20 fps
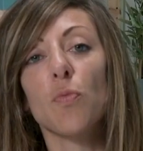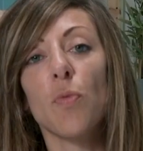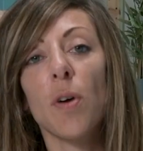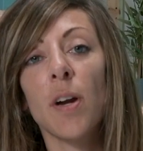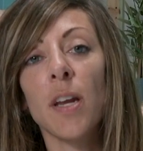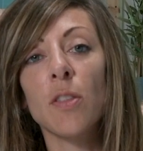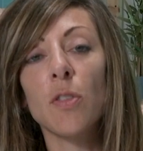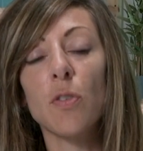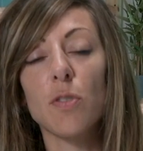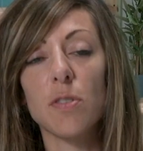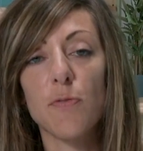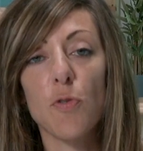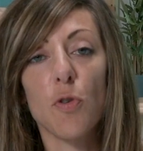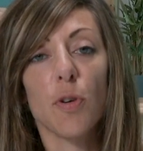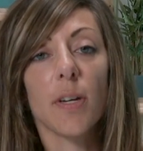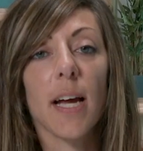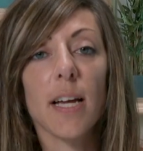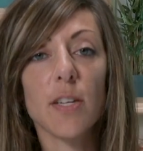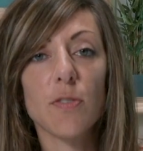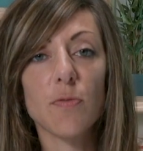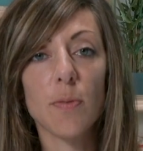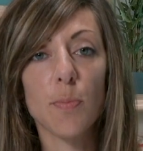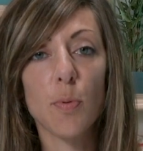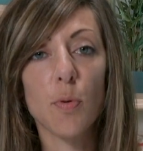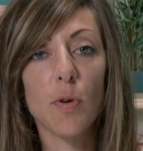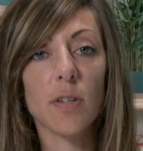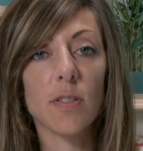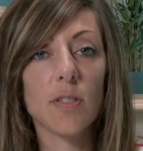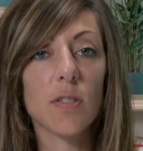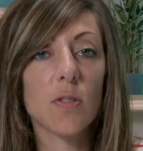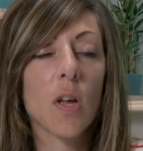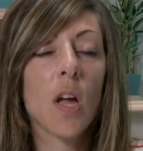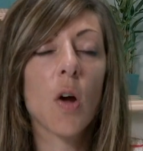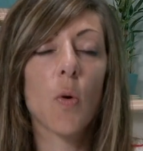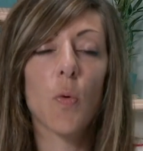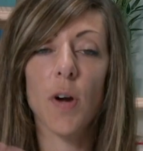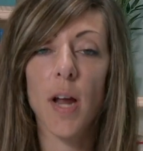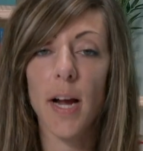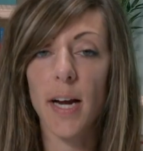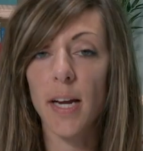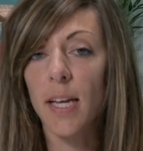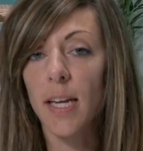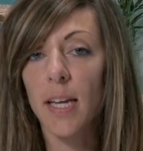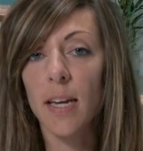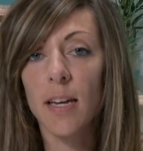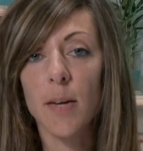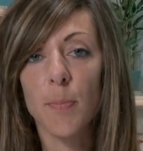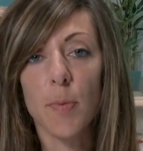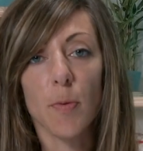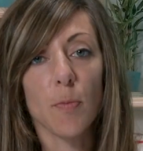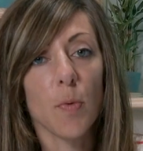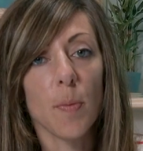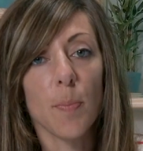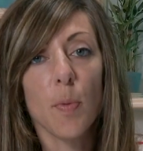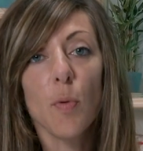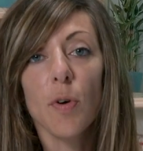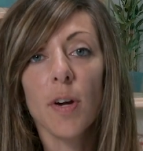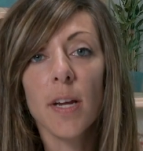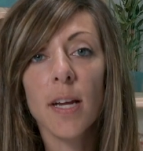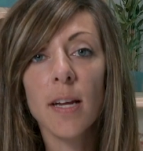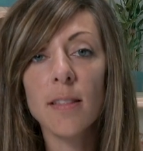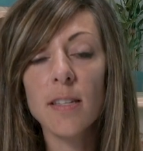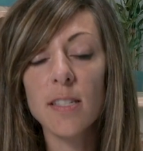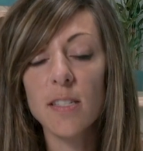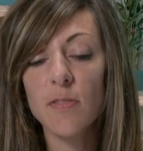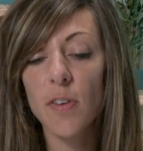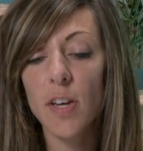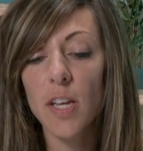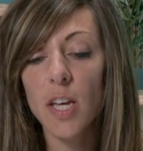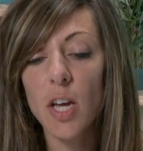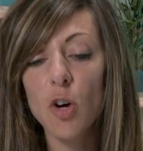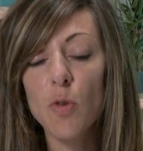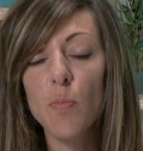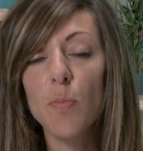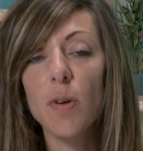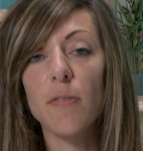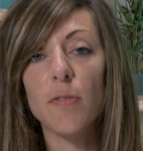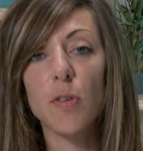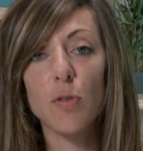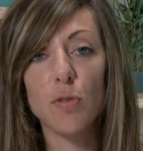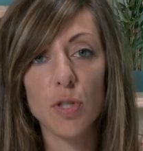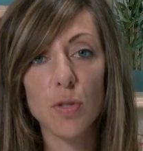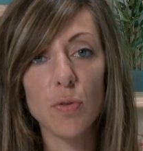you're running those forecast reports, we're not going to get into reporting in this video, but if you